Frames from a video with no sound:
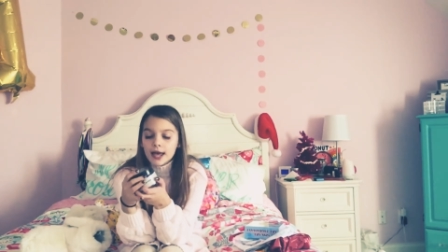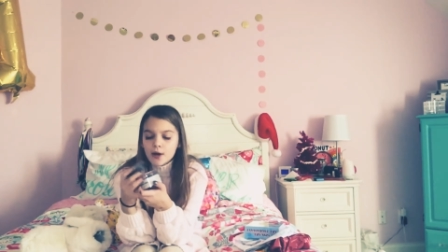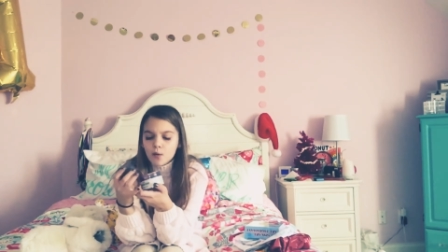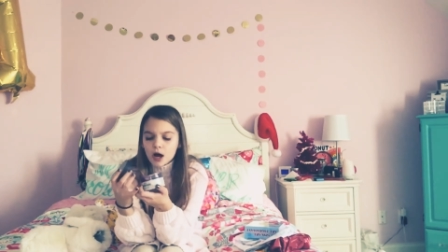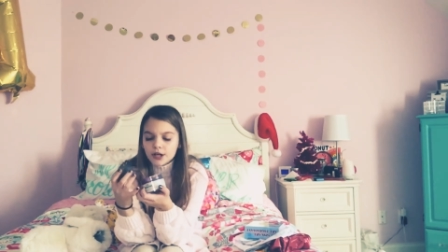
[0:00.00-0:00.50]

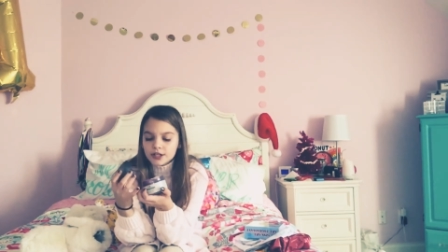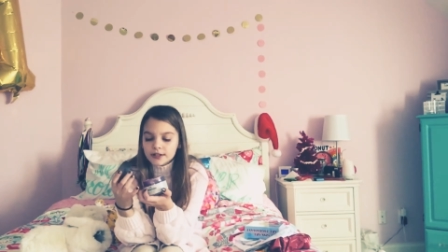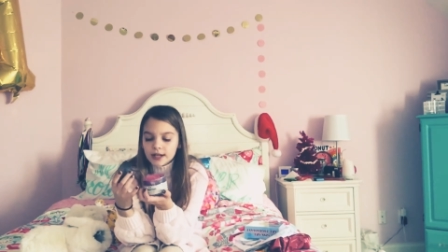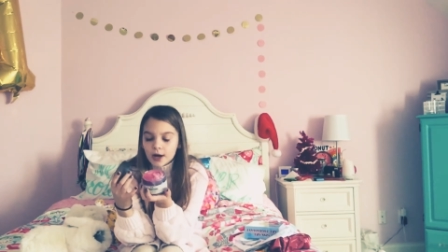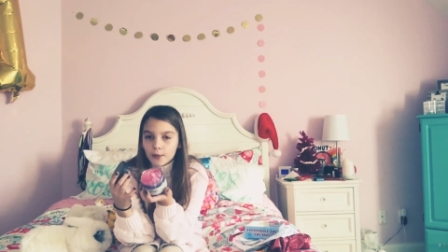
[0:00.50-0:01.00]
It
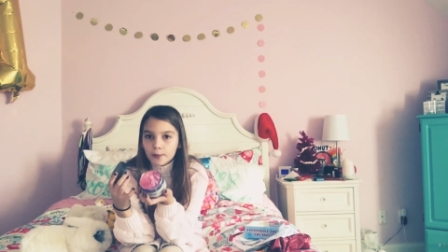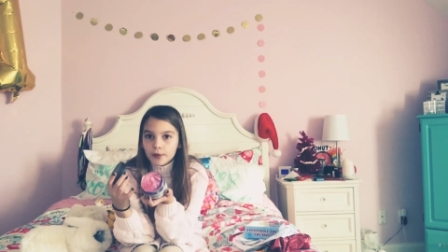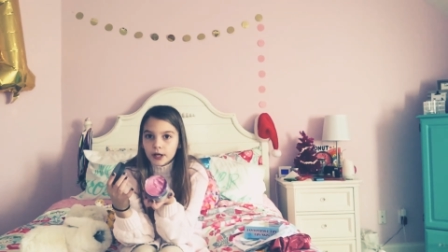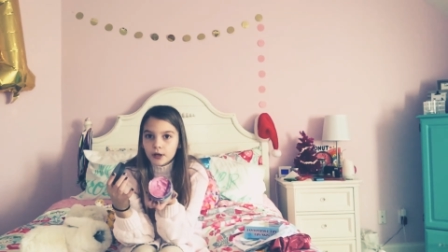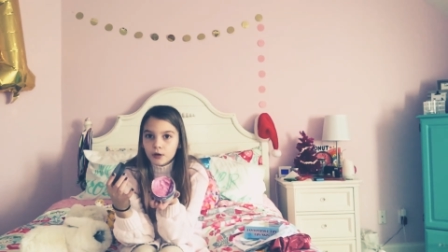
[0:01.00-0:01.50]
washes out,
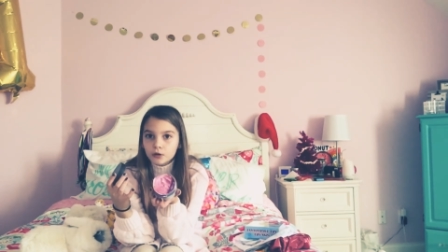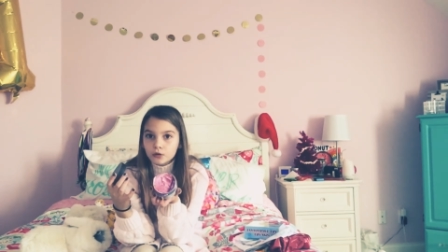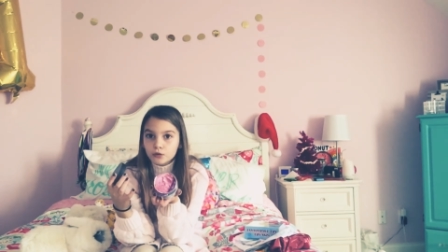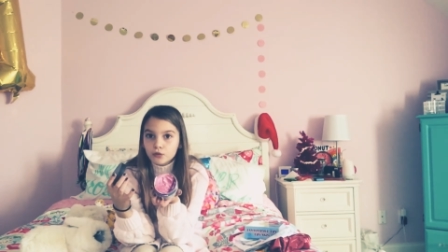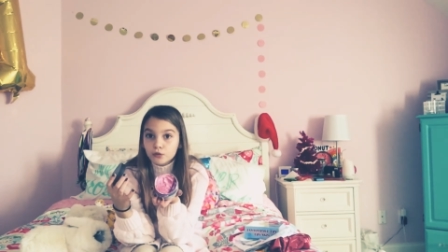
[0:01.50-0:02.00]
but it was
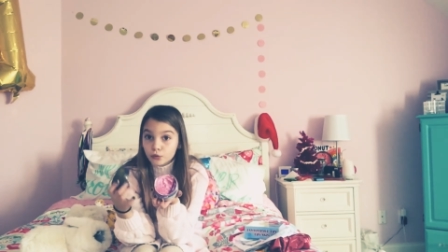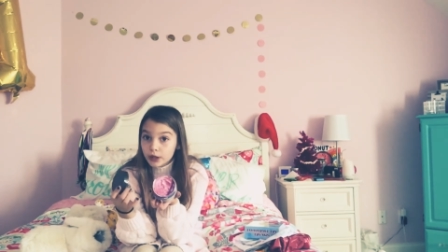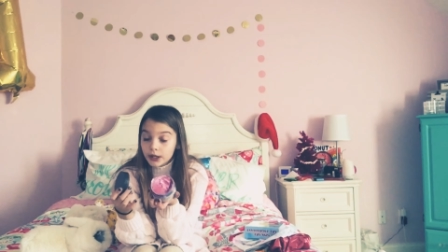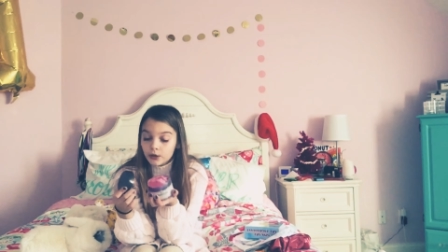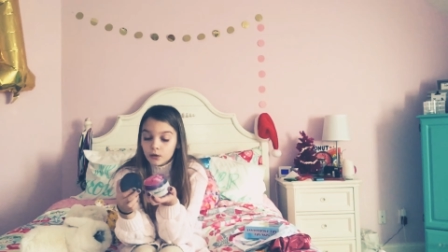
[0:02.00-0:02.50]

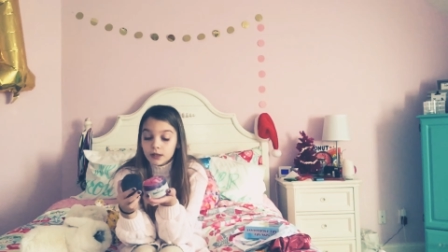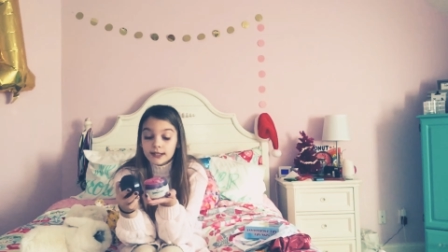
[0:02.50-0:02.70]
really cool.